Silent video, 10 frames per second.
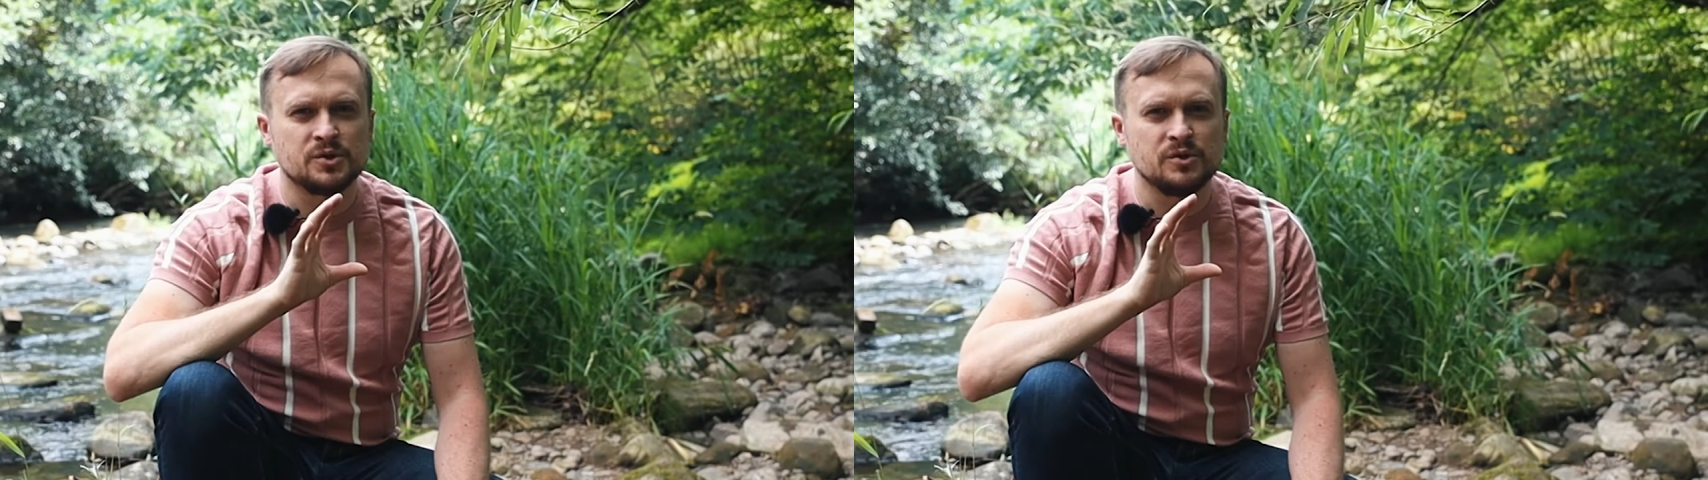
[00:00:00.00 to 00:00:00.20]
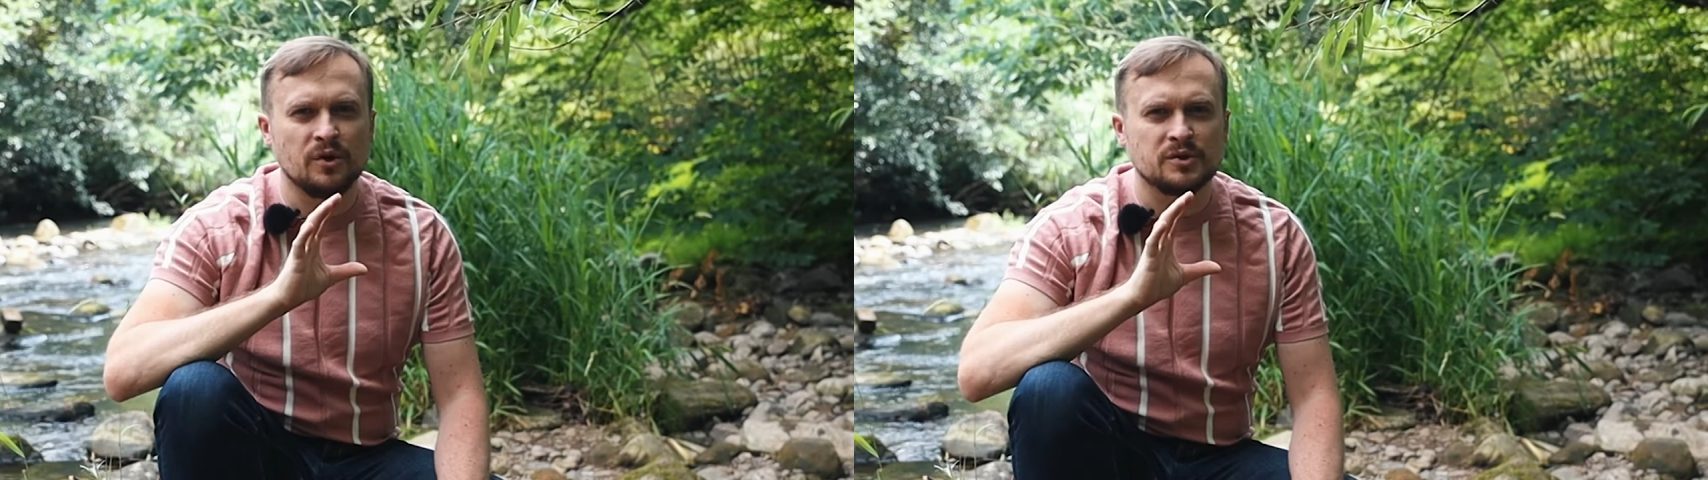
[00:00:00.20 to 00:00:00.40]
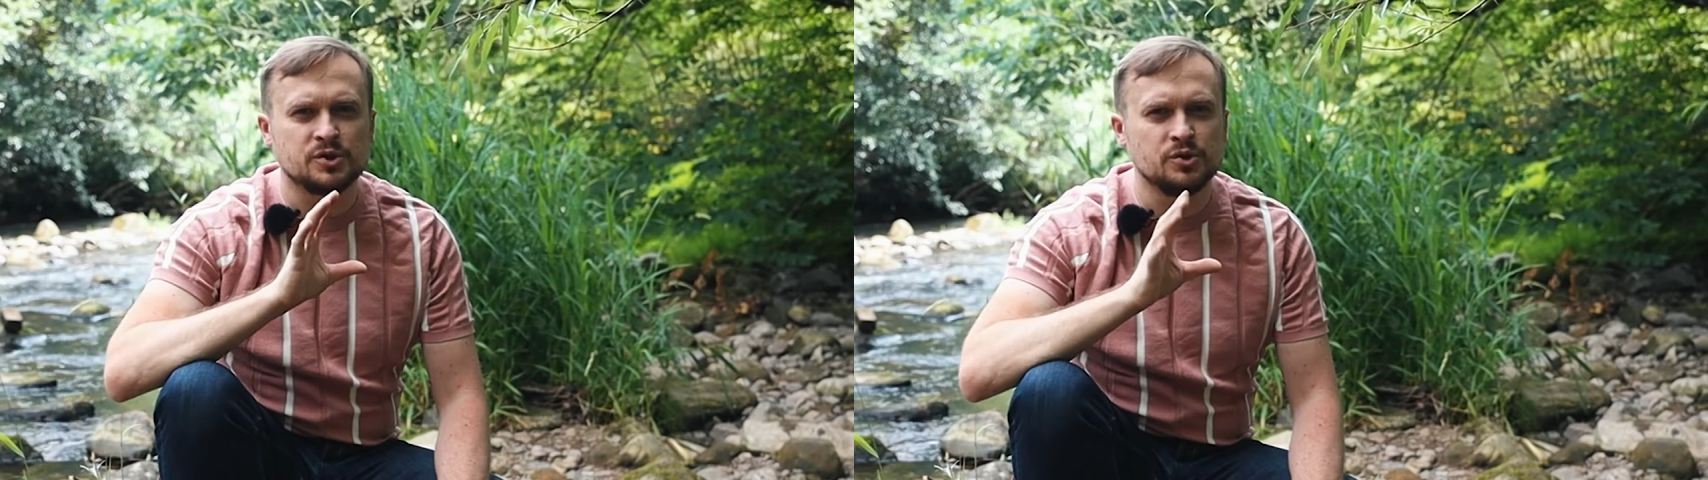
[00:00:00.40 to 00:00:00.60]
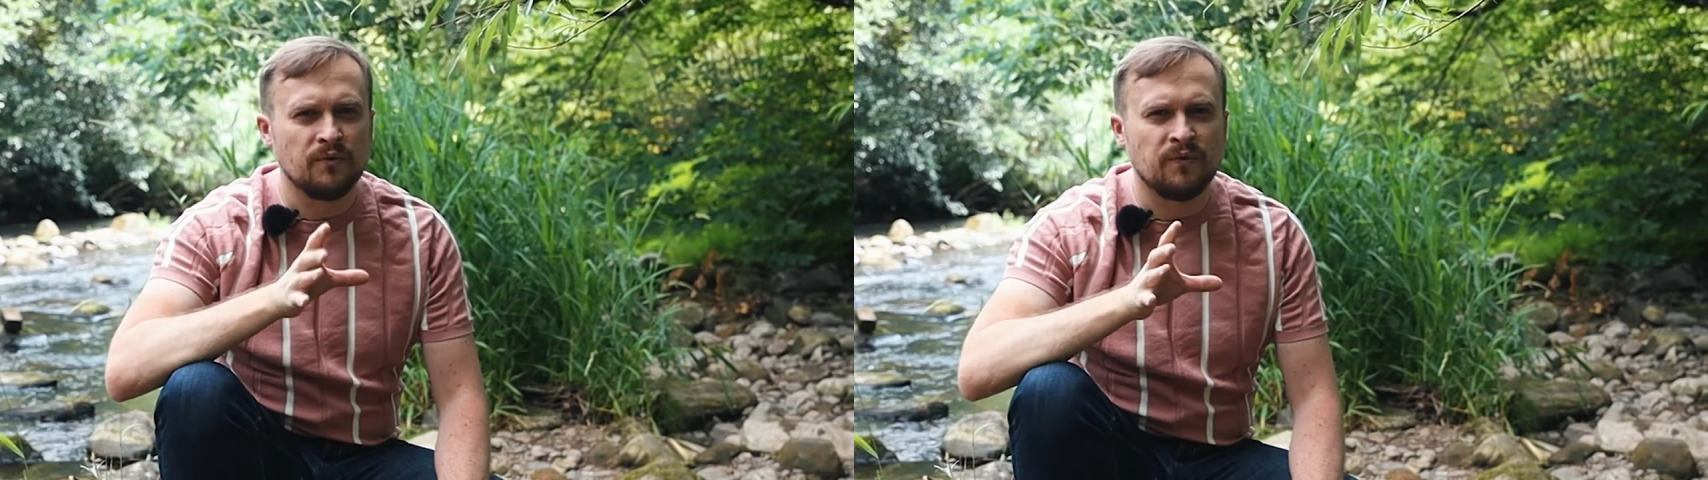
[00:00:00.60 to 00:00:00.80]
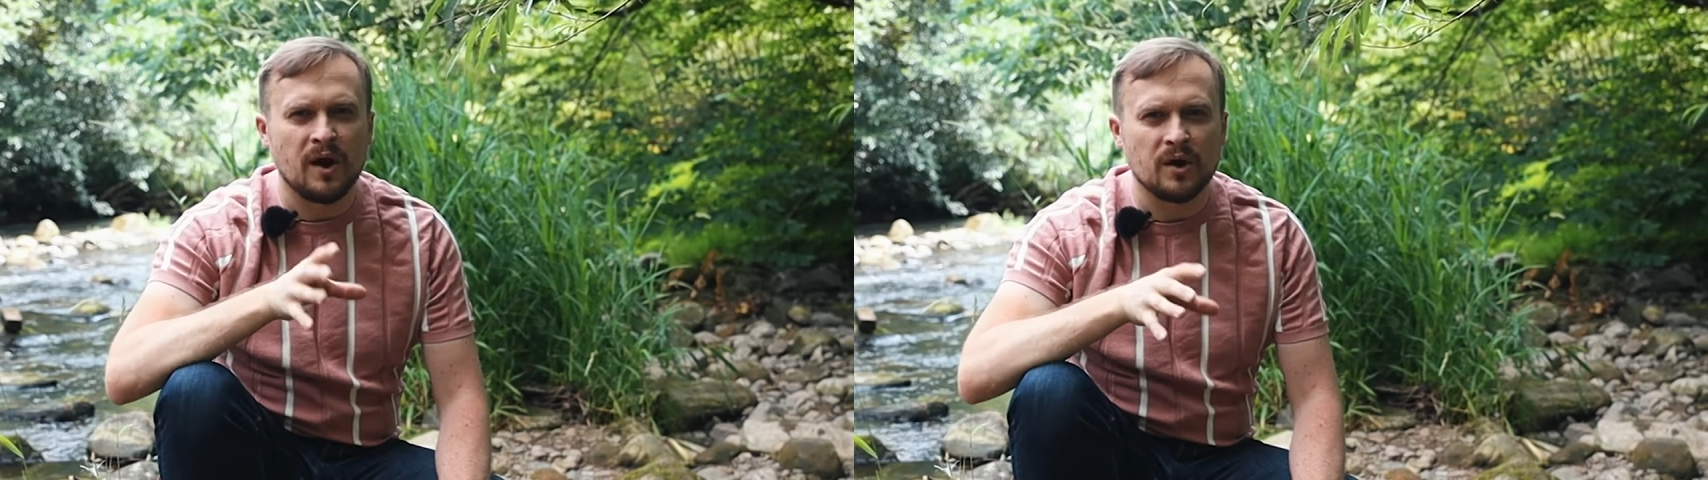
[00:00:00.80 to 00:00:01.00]
not too
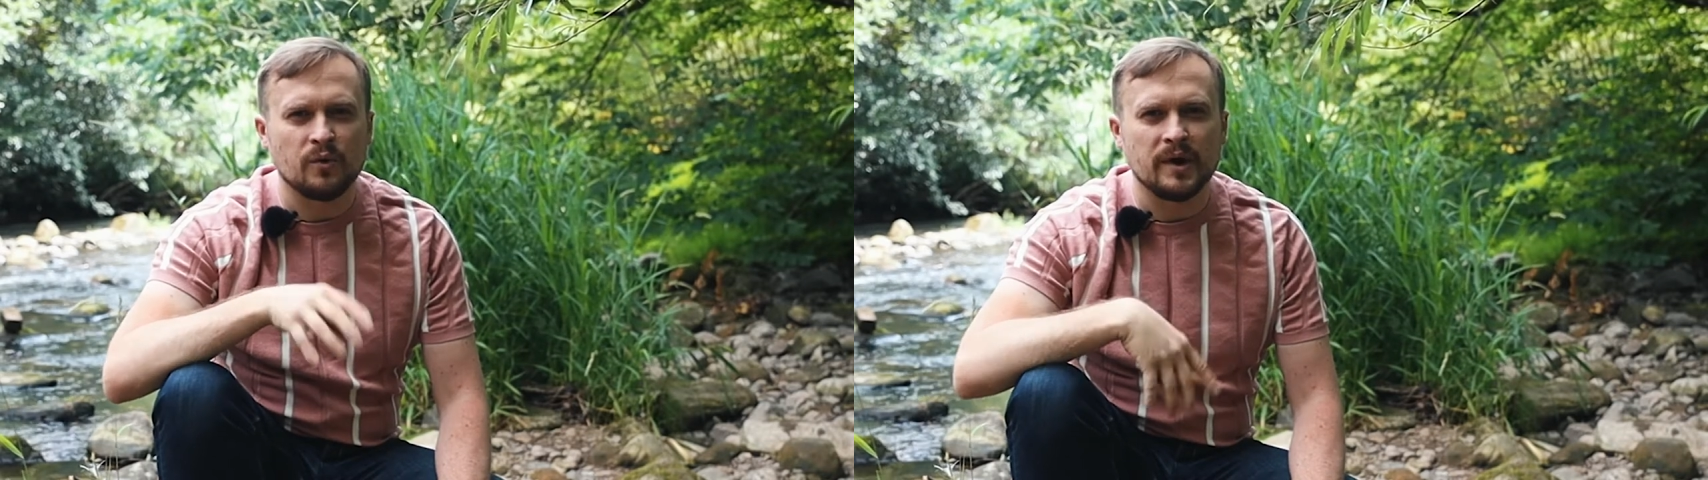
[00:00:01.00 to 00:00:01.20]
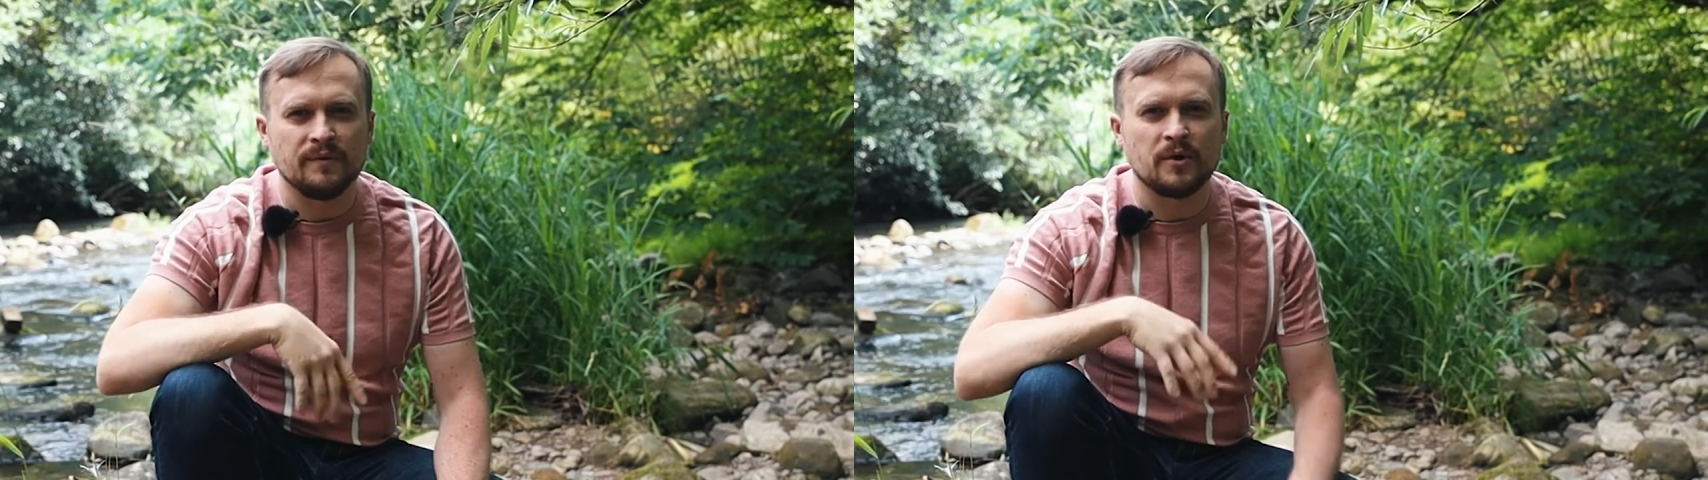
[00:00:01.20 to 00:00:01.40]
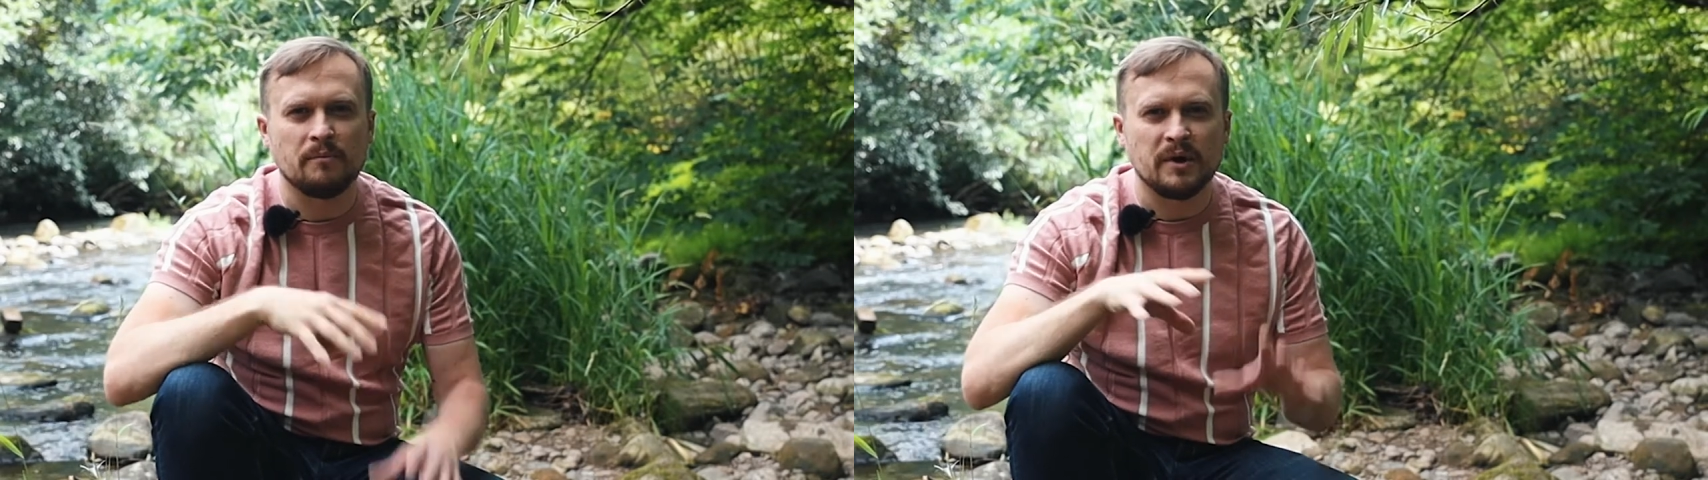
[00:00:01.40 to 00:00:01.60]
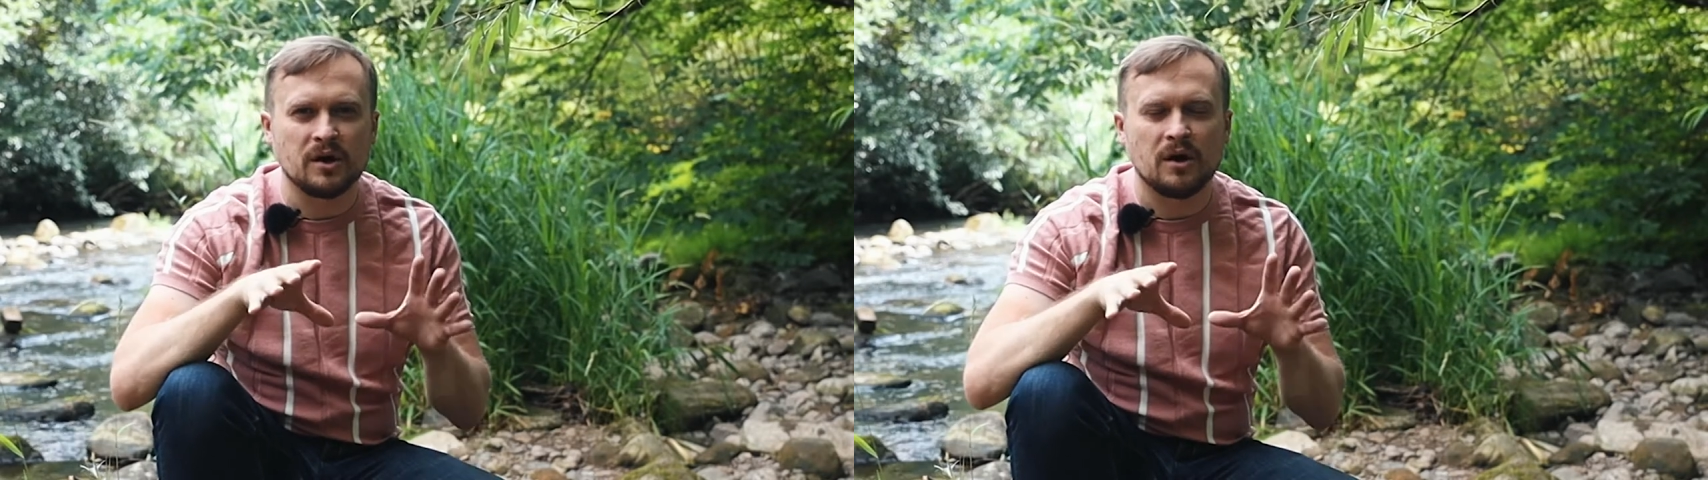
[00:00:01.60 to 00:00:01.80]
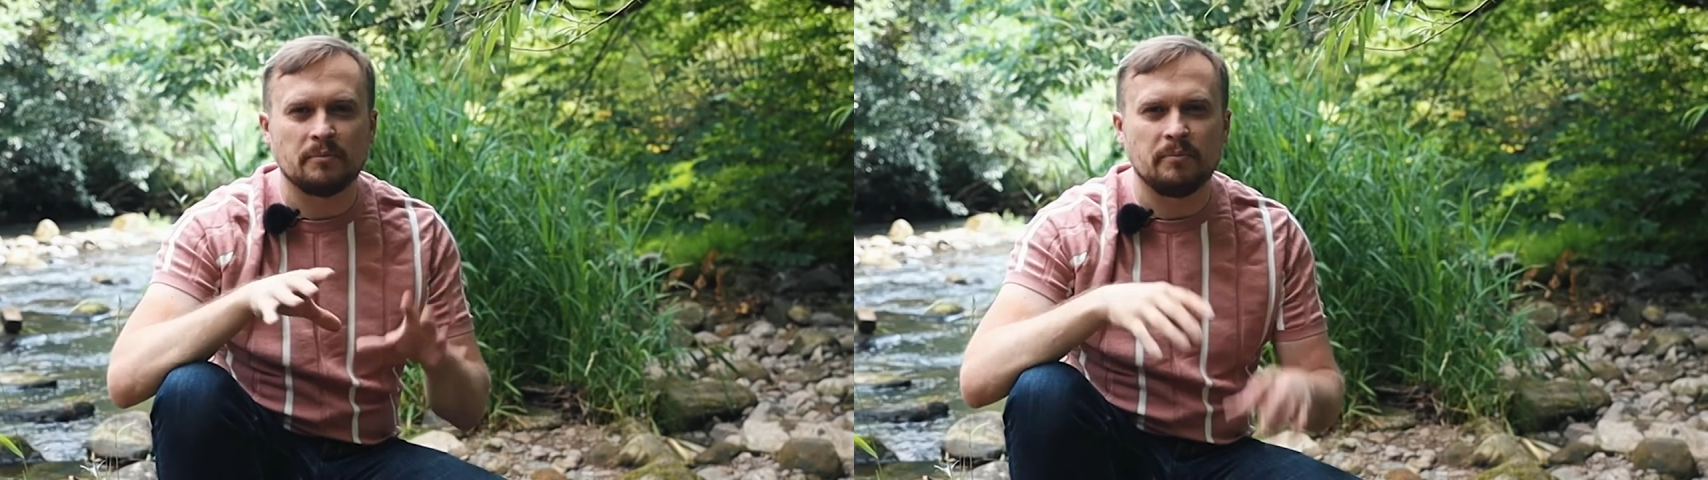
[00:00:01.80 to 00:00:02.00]
far away from my
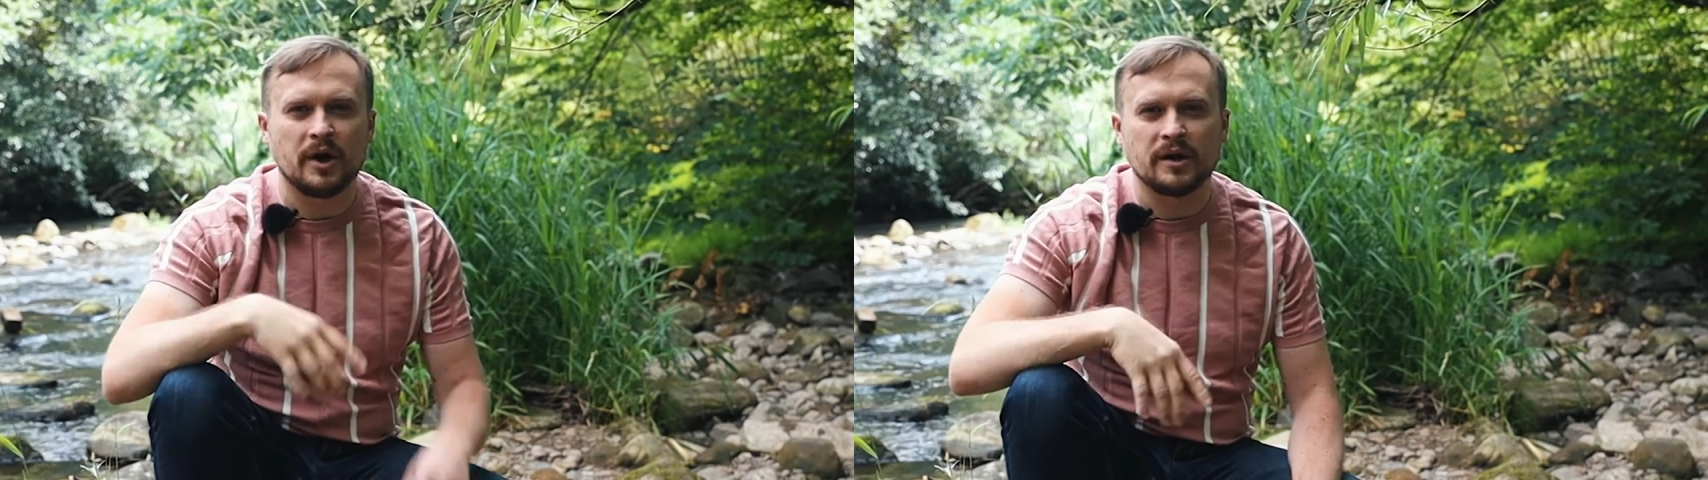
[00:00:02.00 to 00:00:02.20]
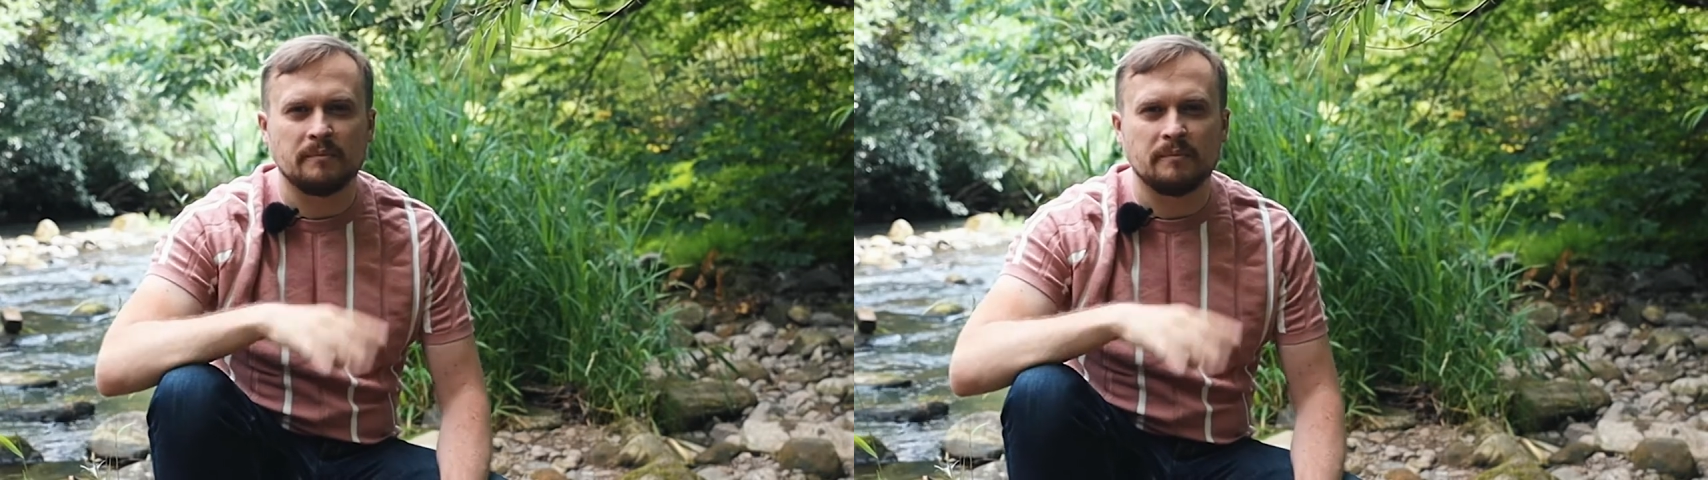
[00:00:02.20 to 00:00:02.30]
car park,